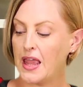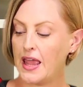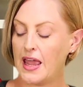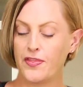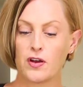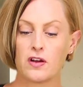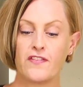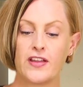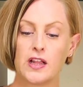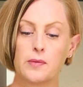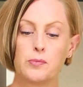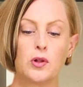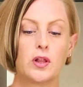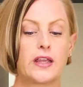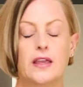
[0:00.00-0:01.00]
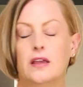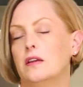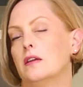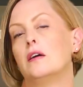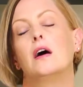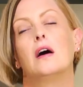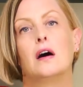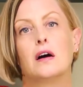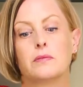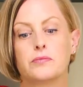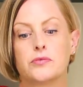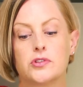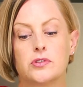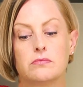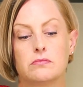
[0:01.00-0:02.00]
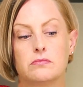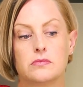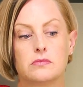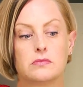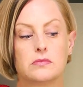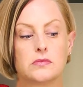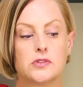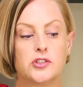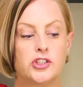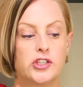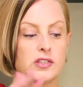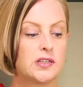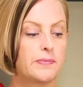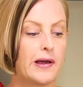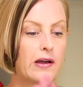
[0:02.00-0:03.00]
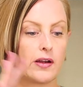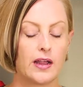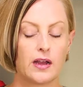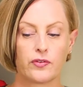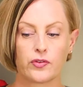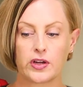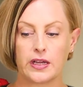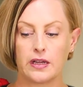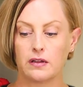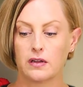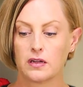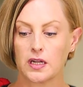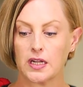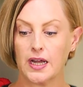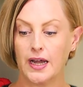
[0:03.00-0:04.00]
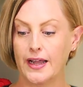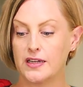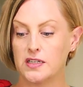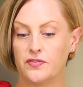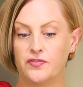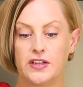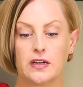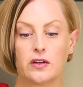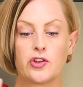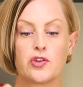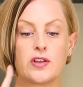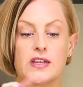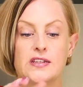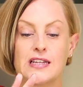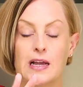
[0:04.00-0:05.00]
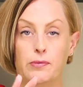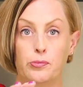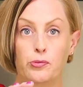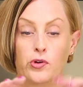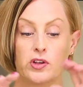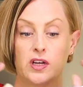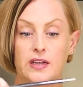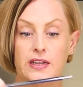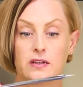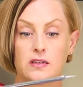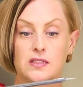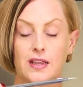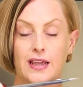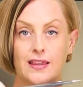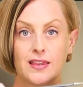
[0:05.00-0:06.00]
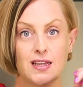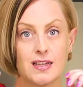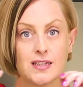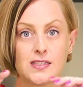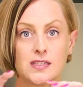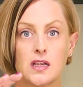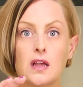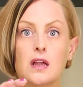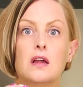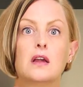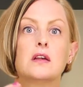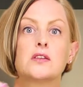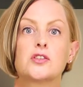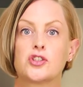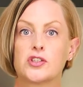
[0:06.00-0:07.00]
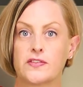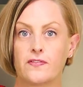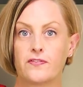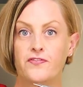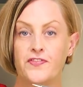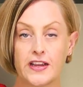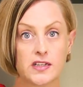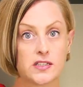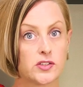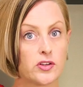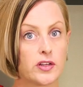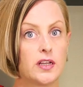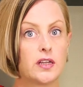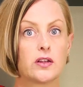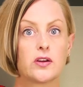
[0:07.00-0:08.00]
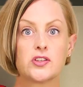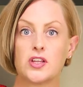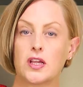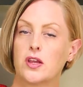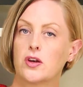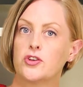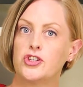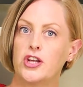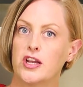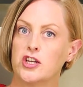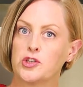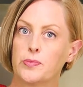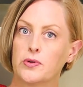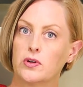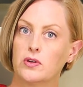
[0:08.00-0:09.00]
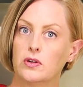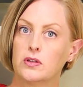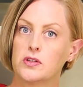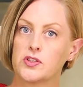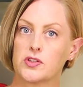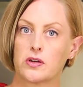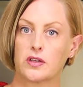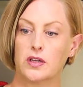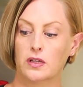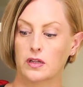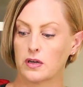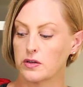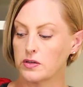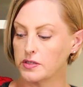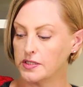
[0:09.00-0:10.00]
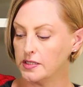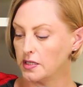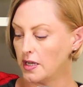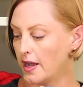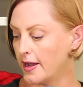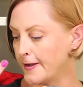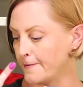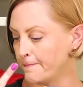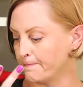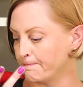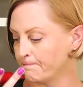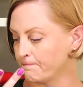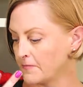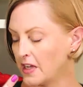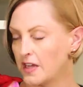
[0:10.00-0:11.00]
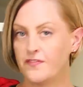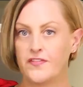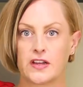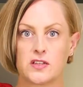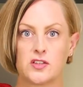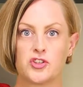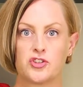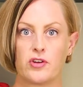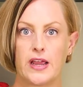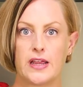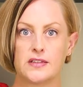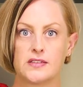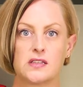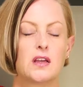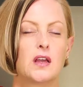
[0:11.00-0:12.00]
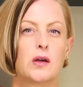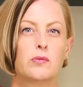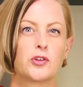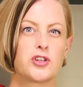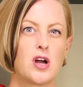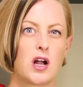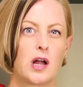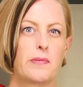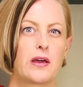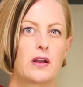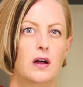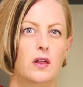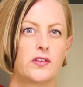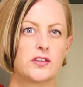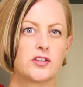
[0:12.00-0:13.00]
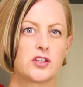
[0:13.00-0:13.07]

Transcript: And they're available in just about every kind of needle. You can get double pointed needles like this, fixed circulars, interchangeable circulars, fixed straights, and we'll talk about all these